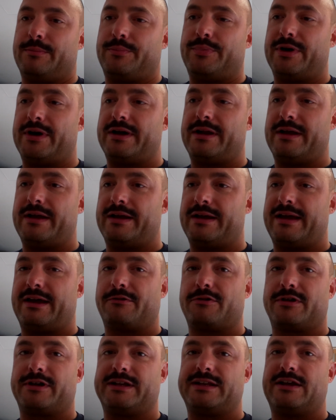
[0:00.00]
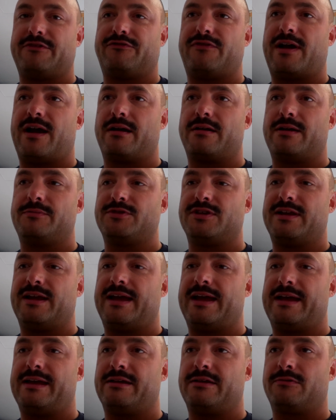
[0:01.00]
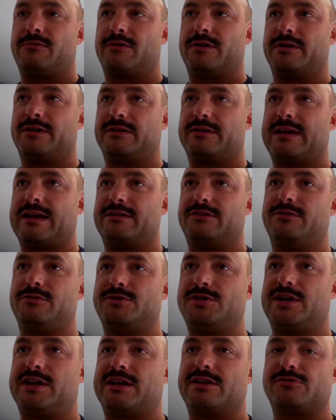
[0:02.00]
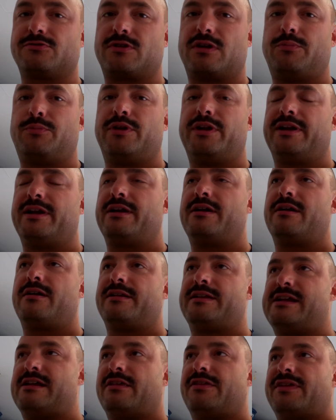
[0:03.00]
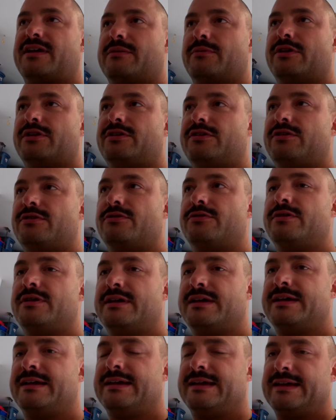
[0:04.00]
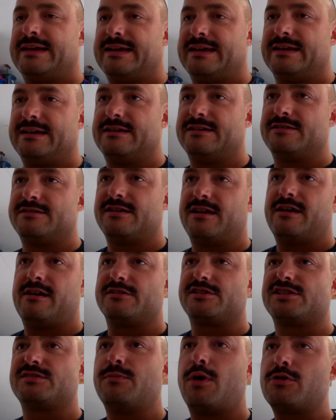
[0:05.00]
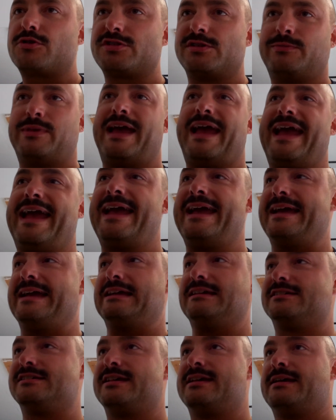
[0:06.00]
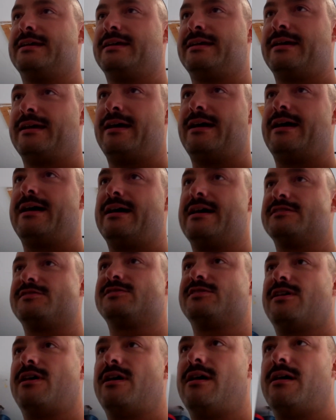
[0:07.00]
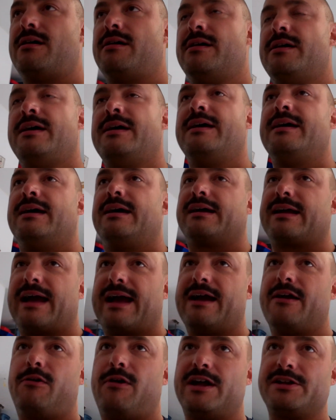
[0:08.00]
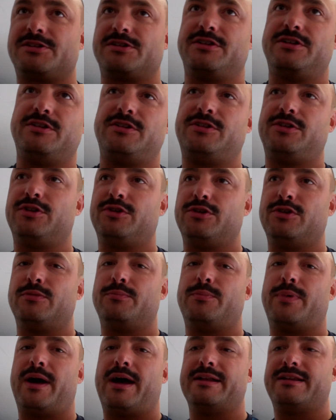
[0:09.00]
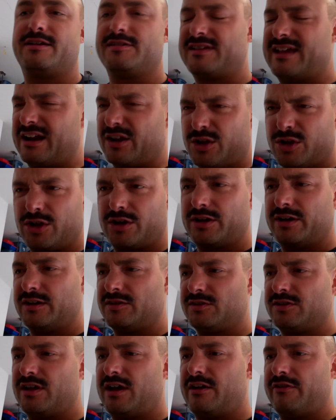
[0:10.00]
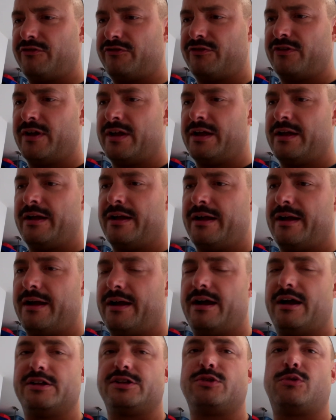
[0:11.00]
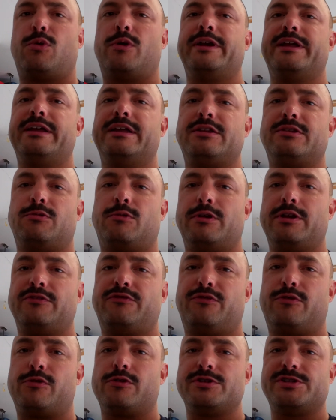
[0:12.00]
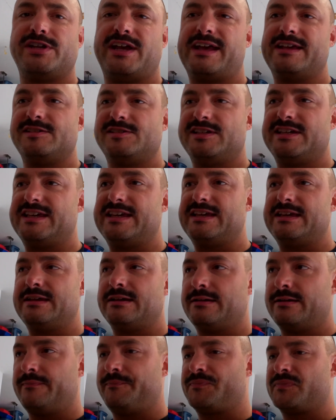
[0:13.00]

But yeah, we're going to get that fired up today. Got 2 chickens we're going to put in here, and the other thing I'm going to do is smoke some eggs. I saw a guy I watch on YouTube, does a lot of cooking and stuff, 2024JZ.